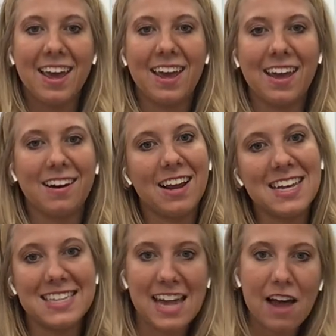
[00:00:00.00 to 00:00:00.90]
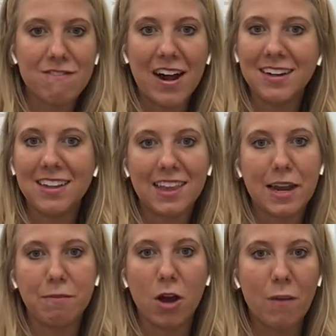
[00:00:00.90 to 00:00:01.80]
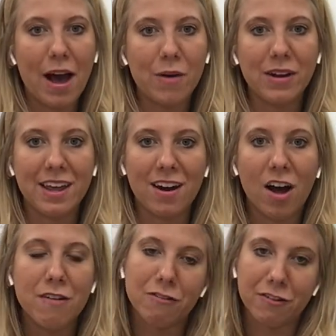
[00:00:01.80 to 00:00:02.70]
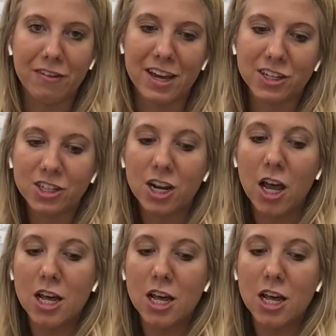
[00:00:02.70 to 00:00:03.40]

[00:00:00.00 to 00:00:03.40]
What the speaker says: and his dad finally let him go out and hunt for fish.